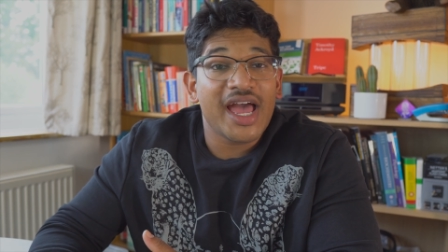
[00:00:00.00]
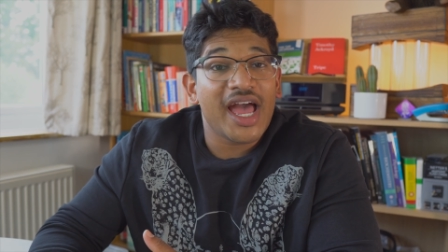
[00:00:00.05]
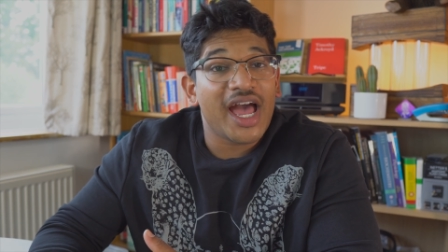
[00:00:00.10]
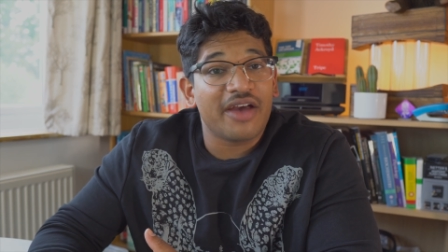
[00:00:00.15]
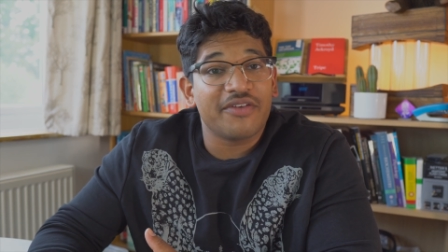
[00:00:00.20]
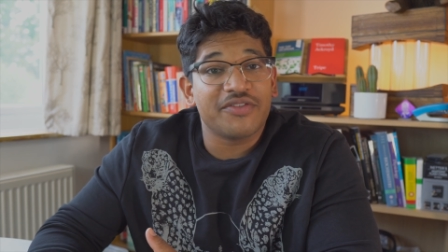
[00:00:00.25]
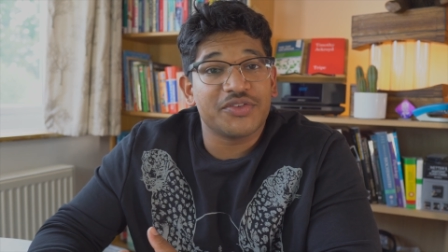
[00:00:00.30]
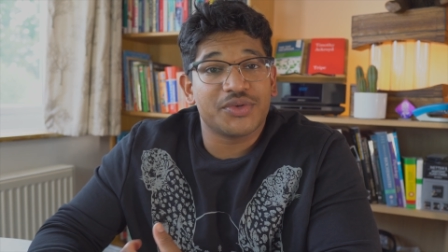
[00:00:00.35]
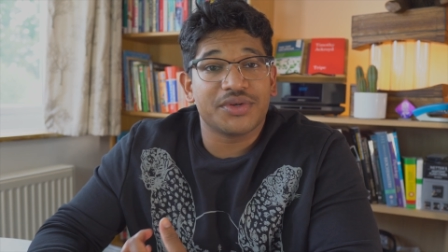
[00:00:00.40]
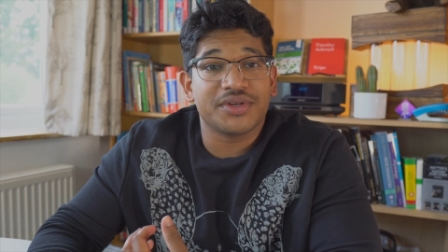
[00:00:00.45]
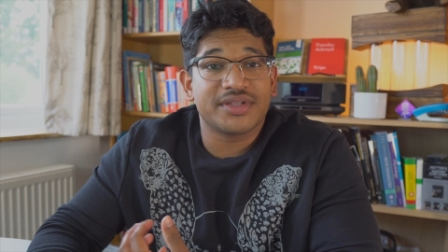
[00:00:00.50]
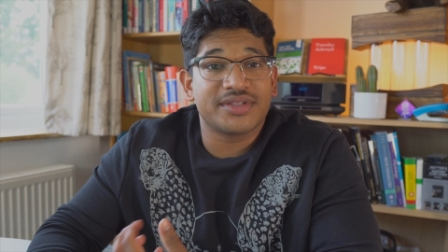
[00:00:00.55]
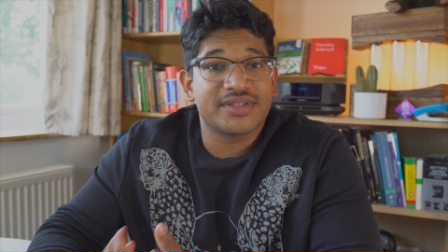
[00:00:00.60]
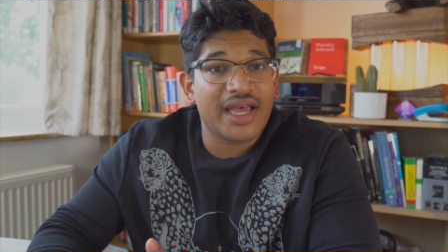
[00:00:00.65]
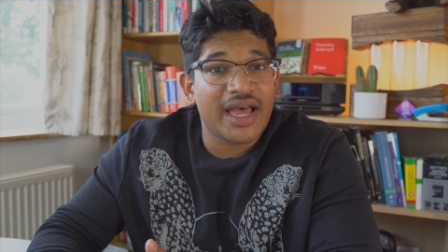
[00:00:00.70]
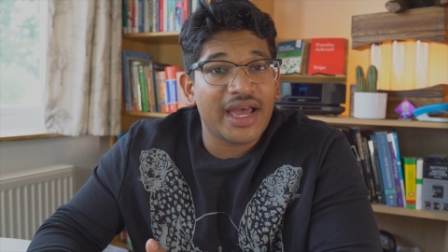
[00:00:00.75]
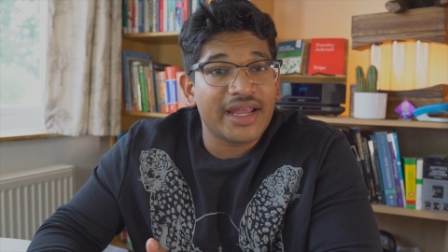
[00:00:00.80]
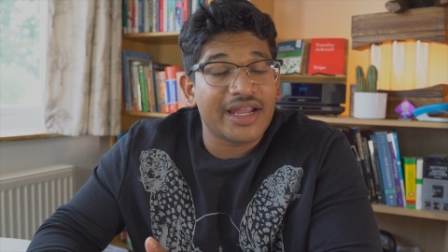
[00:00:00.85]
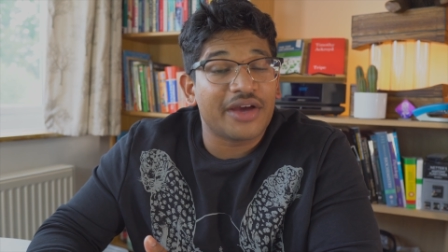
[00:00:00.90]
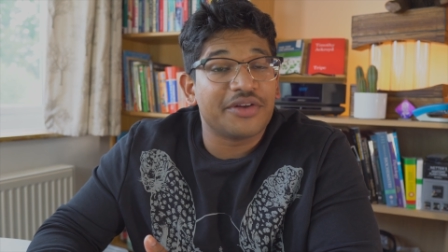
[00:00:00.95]
having to
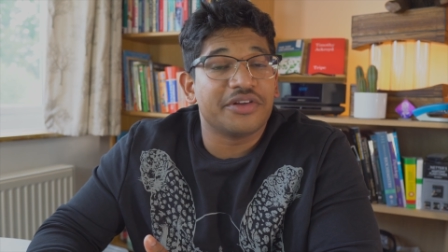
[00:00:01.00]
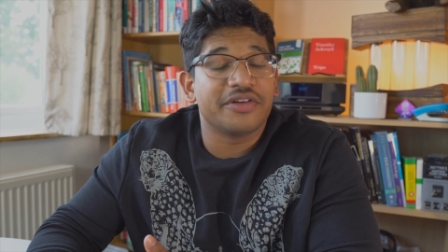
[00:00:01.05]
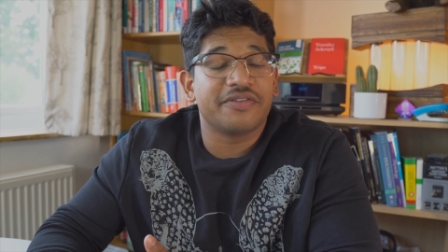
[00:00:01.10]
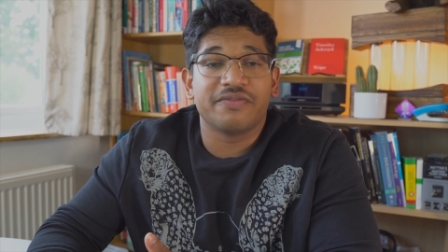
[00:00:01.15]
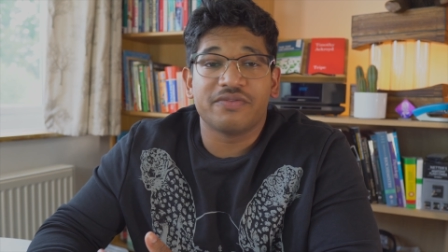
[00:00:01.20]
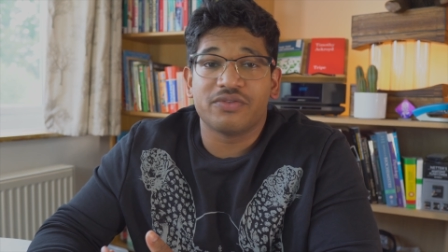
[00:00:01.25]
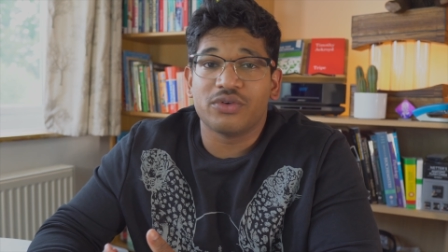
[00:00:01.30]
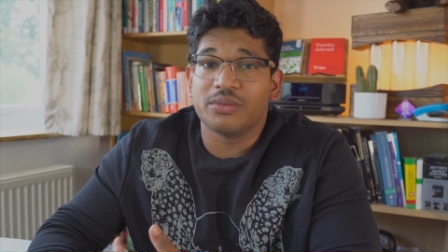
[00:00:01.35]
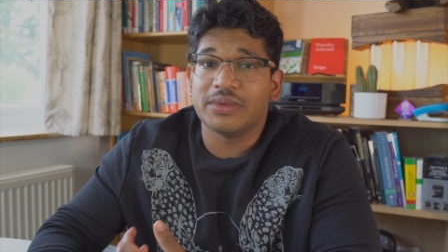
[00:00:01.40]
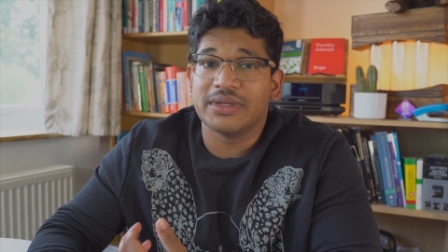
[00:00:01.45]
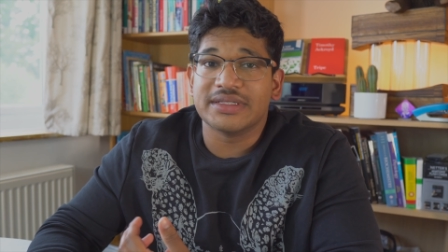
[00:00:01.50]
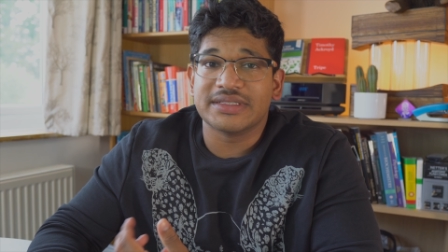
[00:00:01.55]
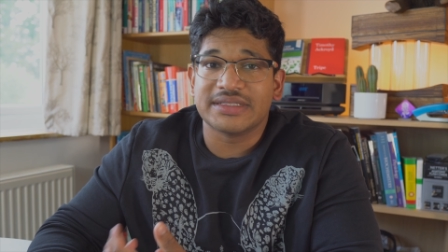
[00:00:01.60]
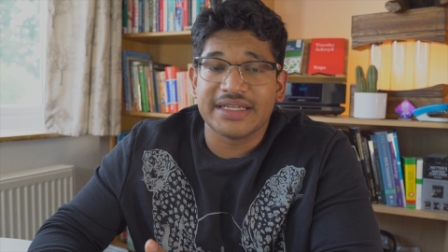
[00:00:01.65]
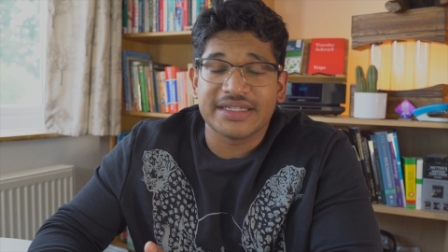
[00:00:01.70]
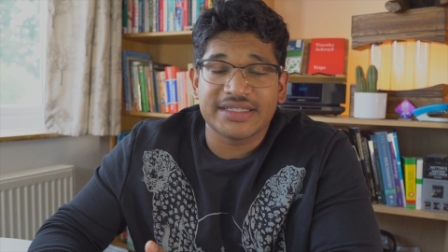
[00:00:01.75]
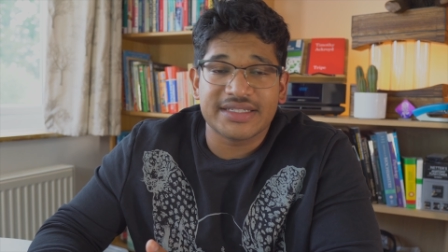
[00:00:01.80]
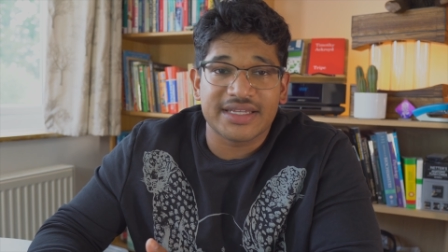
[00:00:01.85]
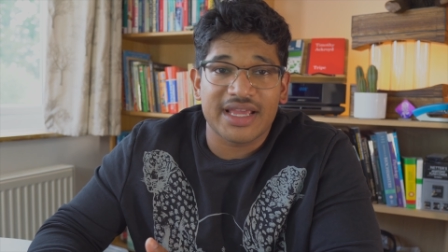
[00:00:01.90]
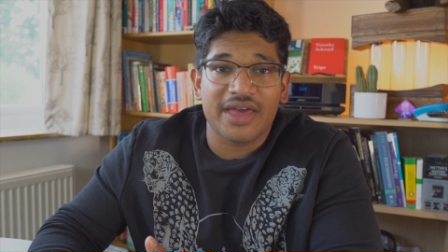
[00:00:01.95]
understand how different formulas
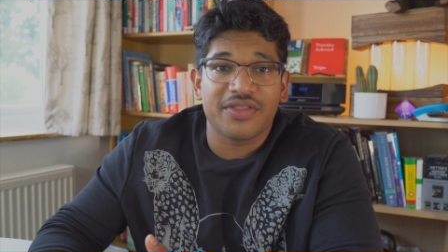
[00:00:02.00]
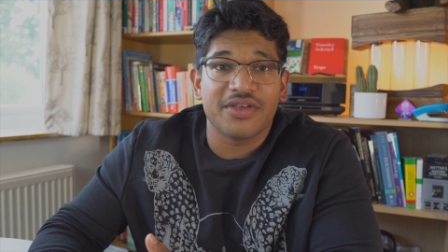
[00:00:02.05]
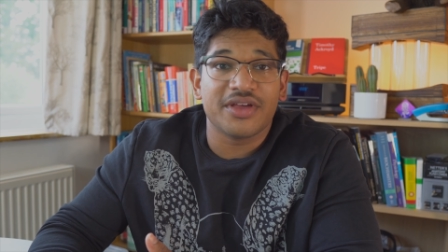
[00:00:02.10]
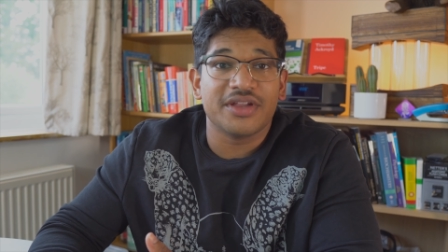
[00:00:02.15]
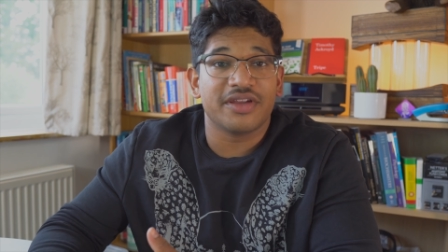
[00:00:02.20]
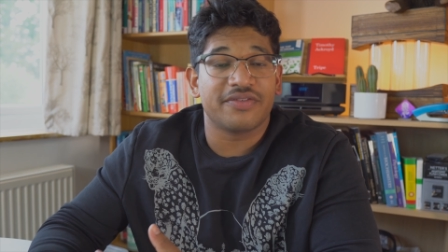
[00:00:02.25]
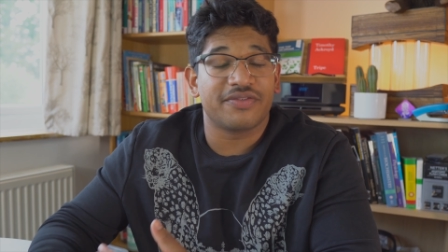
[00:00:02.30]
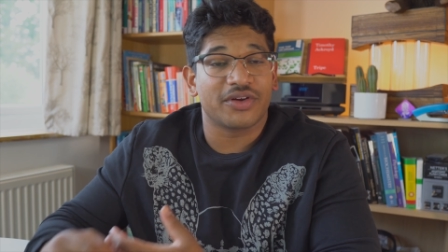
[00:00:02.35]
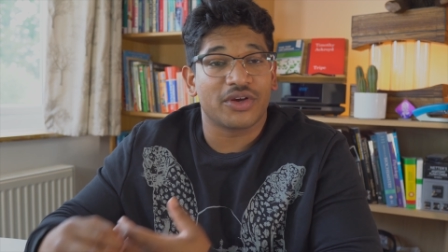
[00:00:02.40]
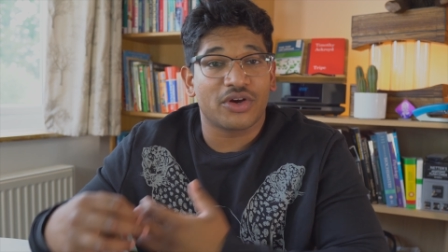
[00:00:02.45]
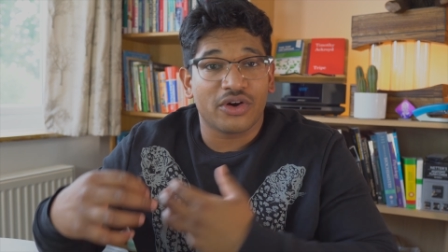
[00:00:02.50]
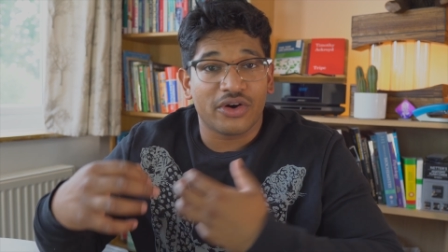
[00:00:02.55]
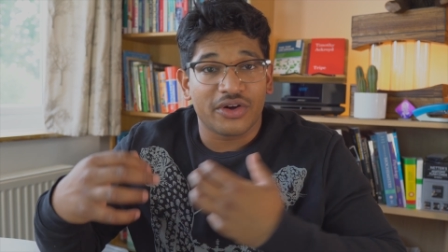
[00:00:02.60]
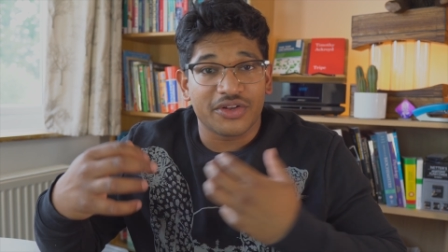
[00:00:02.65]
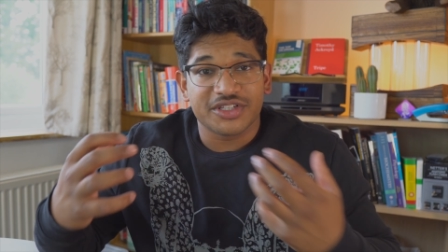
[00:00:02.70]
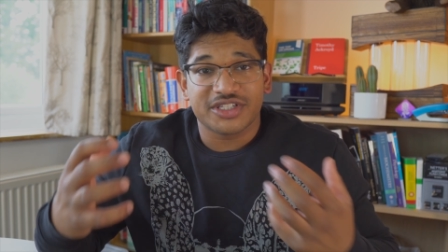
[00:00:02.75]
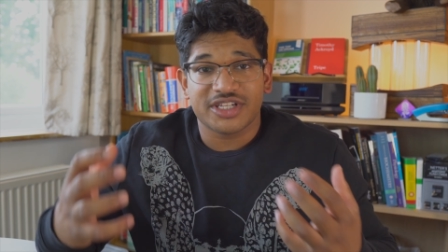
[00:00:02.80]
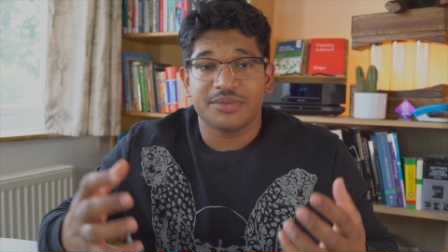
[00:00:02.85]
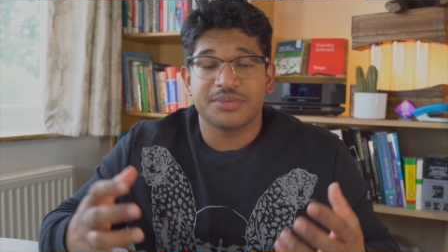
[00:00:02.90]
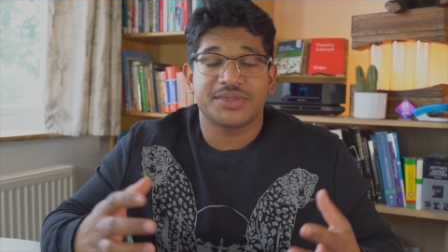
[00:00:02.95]
link together, different
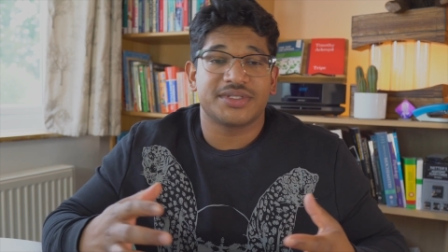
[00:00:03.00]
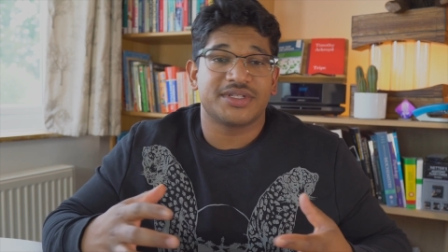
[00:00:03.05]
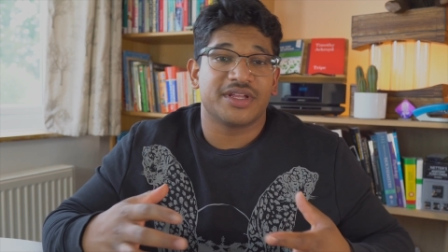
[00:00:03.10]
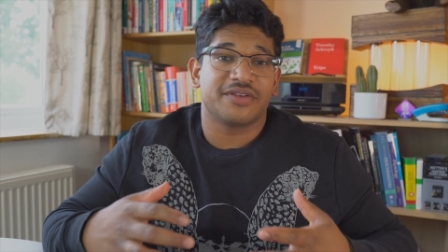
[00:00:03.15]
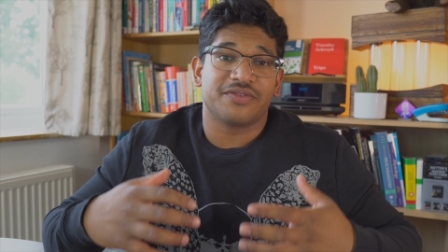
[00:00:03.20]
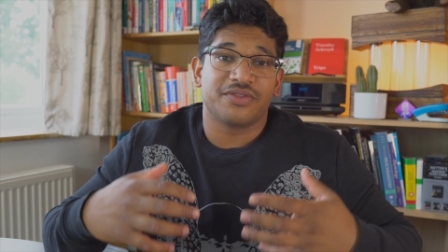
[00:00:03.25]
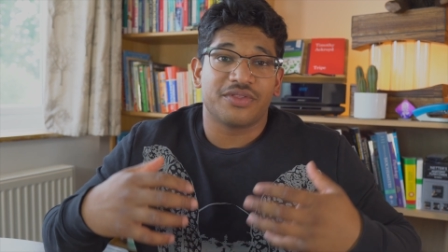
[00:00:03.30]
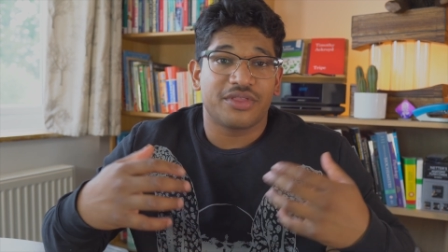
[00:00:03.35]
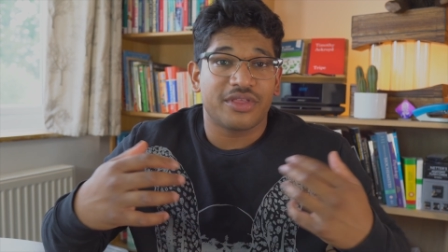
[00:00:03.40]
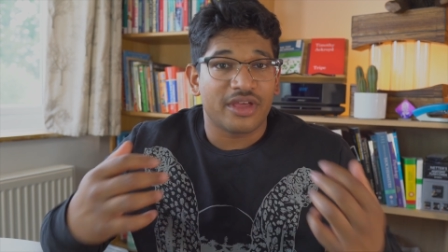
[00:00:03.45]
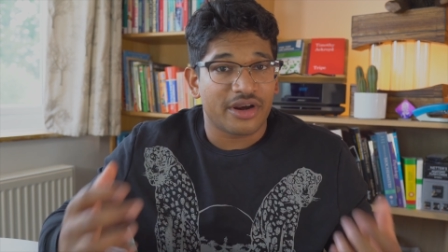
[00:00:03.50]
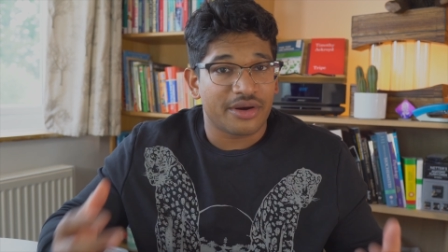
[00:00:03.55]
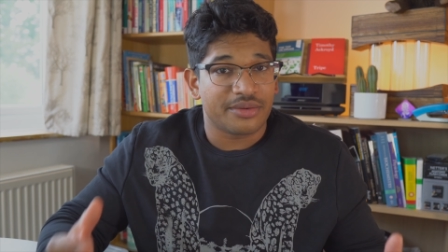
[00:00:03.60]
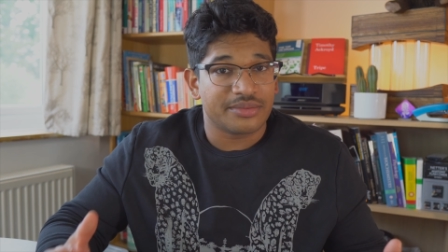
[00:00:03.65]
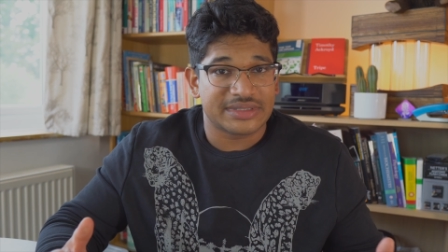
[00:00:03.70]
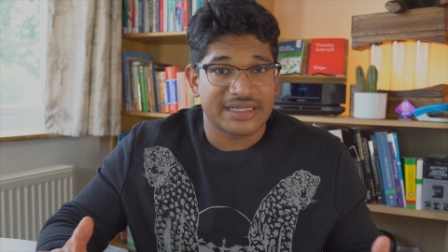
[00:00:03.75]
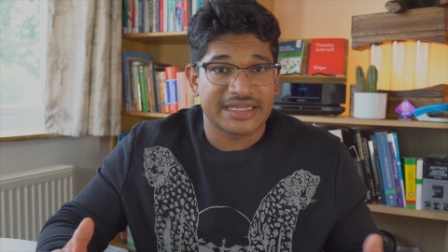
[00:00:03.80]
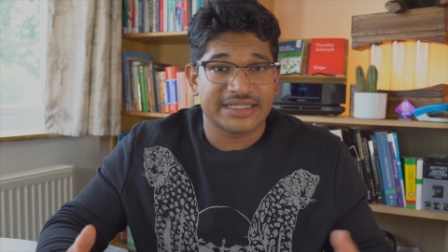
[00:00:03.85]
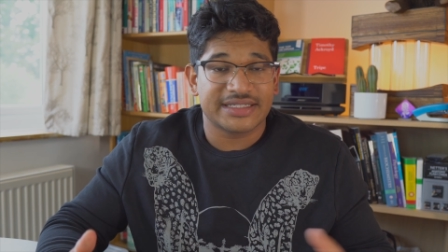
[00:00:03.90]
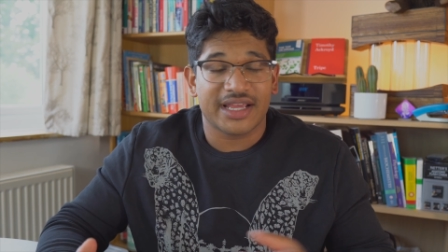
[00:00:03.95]
concepts, different
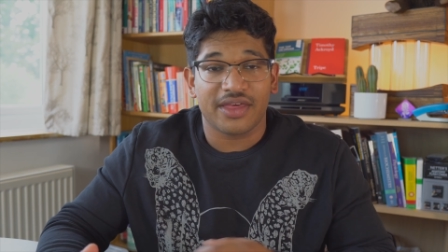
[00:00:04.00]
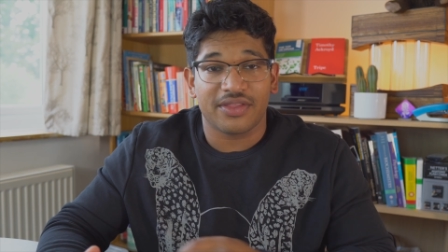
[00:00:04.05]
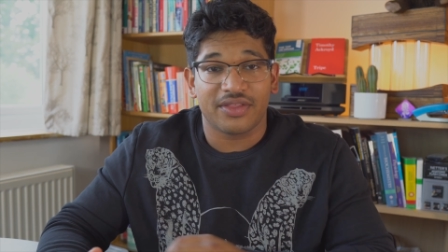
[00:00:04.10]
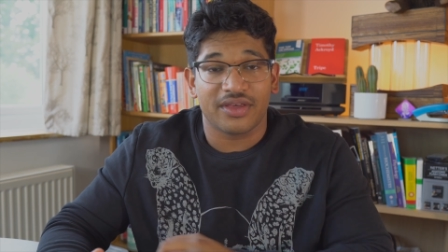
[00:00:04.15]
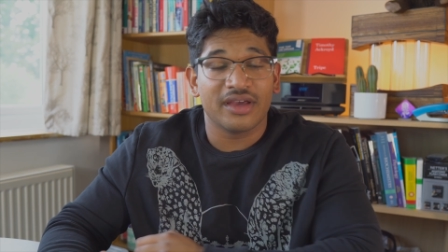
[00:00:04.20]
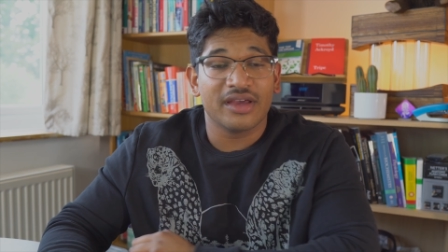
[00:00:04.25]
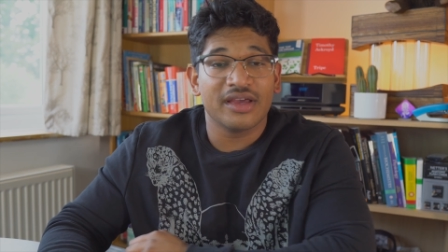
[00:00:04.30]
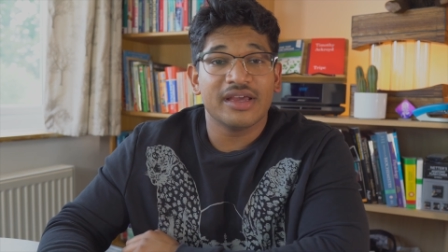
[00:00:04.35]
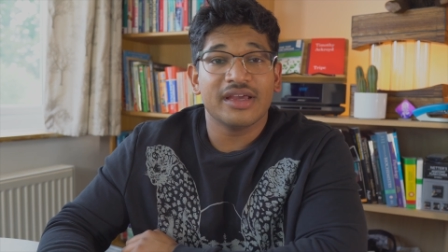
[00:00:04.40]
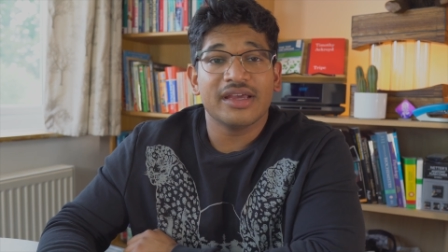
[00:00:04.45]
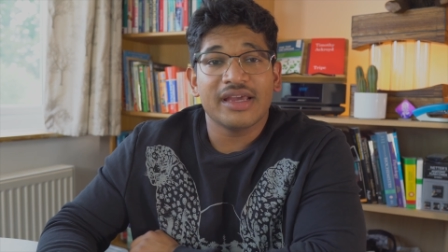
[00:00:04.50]
theorems link together,